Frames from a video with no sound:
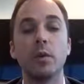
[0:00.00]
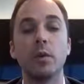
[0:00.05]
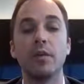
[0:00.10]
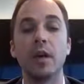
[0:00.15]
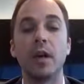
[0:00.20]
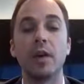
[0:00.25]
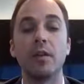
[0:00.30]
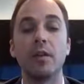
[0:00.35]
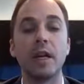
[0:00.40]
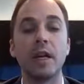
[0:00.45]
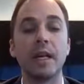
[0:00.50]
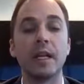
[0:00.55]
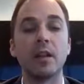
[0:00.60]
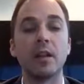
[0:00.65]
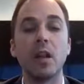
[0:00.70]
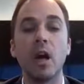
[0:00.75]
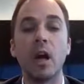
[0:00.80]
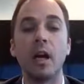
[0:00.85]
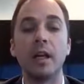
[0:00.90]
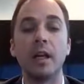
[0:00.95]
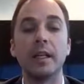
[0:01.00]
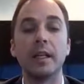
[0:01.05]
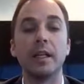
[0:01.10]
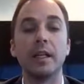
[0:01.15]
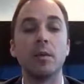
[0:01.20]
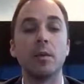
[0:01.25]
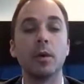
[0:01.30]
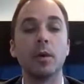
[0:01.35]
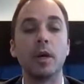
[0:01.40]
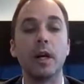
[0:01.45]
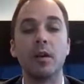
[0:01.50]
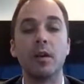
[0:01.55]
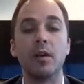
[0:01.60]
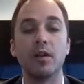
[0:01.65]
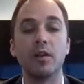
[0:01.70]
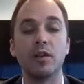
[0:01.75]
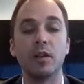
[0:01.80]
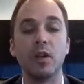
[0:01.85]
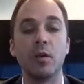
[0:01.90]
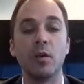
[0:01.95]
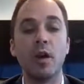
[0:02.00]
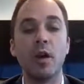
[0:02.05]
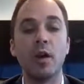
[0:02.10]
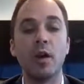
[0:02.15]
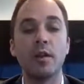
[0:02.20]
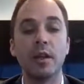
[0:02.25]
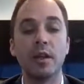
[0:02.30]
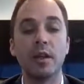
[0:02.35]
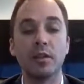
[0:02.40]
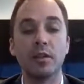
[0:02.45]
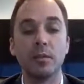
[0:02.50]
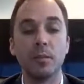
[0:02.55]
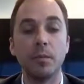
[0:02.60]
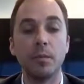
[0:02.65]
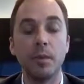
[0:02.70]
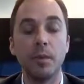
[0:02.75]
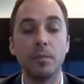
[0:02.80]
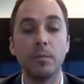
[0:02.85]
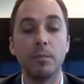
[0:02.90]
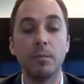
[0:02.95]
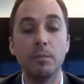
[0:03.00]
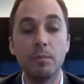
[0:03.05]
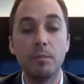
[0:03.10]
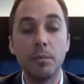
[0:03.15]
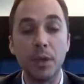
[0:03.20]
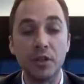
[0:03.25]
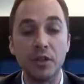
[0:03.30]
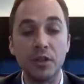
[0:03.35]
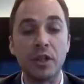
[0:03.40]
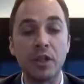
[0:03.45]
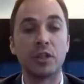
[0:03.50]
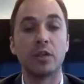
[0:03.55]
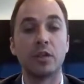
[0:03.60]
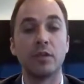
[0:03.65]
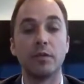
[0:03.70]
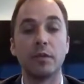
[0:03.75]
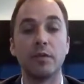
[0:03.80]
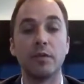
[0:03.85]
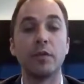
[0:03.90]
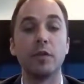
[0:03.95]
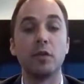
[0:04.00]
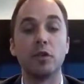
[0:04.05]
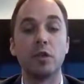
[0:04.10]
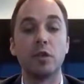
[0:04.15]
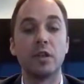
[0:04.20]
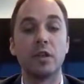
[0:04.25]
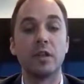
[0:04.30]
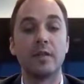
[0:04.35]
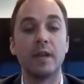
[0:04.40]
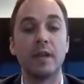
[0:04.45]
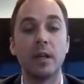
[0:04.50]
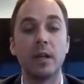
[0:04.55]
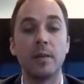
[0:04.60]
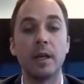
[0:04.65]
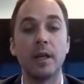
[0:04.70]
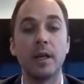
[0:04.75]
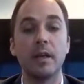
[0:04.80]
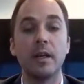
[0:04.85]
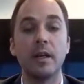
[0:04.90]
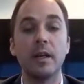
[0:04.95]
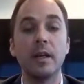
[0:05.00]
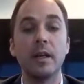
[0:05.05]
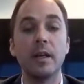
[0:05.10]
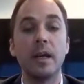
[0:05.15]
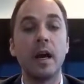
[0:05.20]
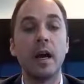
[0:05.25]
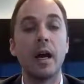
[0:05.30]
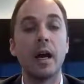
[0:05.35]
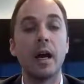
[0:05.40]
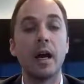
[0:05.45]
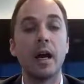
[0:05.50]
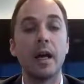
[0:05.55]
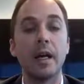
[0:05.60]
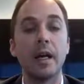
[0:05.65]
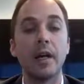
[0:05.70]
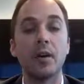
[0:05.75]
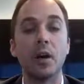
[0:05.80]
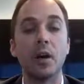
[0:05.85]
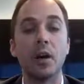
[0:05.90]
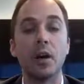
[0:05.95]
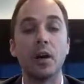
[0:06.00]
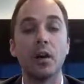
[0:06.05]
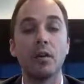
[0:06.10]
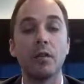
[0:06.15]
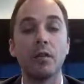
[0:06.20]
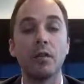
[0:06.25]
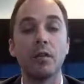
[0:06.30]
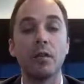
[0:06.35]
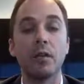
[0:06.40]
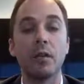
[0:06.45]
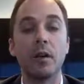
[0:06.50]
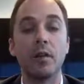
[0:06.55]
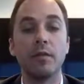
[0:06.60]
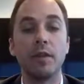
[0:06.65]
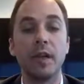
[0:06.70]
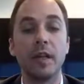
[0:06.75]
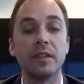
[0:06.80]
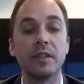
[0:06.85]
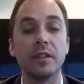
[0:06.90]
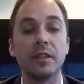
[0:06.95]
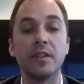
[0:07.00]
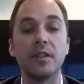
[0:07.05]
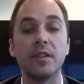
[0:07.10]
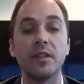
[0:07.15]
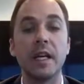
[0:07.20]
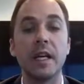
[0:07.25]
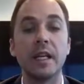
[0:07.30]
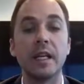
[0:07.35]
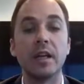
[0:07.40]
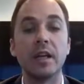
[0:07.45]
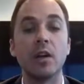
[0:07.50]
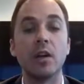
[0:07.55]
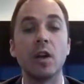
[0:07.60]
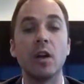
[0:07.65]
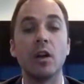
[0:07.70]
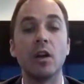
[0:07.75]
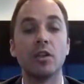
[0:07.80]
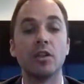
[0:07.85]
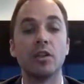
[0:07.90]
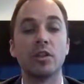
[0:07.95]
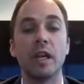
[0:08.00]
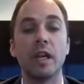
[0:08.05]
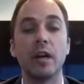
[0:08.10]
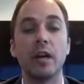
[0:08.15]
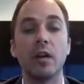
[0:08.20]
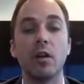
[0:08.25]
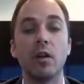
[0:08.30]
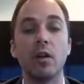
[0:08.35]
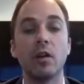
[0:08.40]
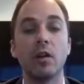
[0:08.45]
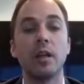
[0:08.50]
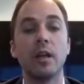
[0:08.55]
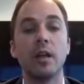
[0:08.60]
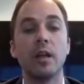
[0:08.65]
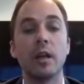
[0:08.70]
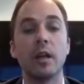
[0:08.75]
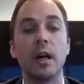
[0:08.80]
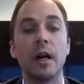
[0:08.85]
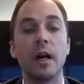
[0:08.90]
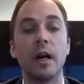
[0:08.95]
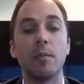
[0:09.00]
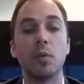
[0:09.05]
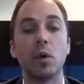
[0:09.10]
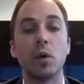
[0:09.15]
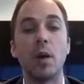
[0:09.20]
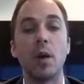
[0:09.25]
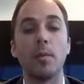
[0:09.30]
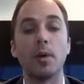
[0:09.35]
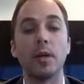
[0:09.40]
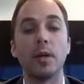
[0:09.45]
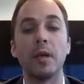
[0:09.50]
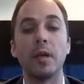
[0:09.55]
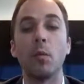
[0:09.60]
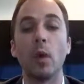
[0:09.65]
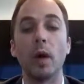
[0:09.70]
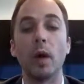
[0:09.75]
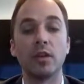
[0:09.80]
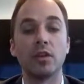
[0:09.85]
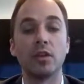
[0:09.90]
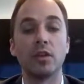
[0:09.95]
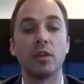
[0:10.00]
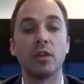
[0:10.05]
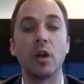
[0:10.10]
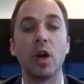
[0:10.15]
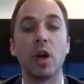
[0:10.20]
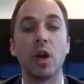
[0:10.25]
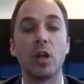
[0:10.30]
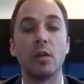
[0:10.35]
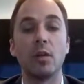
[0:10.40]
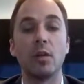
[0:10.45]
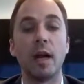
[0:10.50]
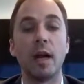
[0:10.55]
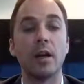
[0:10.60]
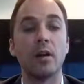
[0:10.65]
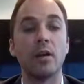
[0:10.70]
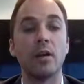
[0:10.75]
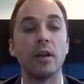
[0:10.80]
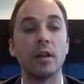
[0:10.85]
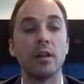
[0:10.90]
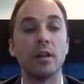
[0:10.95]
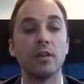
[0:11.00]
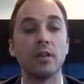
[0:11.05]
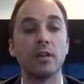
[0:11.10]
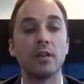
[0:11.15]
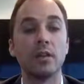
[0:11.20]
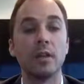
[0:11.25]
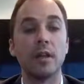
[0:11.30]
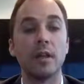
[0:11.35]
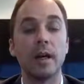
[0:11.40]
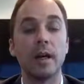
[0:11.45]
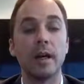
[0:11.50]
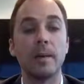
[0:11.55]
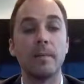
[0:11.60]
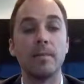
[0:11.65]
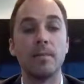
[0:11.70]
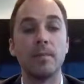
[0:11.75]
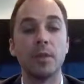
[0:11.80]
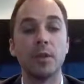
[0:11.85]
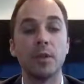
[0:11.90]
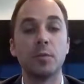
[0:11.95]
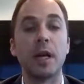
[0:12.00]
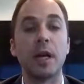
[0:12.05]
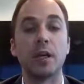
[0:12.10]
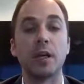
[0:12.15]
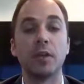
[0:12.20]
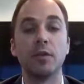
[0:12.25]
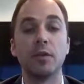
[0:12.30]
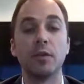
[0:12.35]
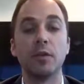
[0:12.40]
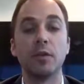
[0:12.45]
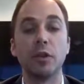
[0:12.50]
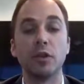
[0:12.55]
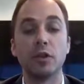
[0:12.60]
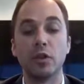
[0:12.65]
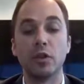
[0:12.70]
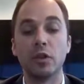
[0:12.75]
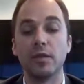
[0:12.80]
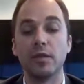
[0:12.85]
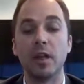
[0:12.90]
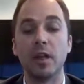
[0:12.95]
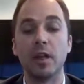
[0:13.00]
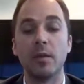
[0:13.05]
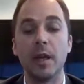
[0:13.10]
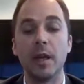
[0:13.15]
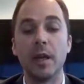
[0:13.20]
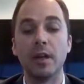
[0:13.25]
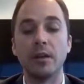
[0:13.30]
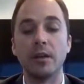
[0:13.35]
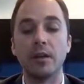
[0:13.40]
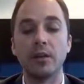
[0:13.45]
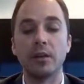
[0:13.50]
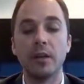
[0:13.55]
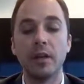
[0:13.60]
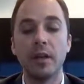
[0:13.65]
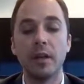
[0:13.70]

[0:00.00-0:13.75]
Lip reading: got a vacant lot in Gilbert, Arizona that's positioned for future development, and our vested stake in a large-scale property in Western Colorado that's spec'd for future development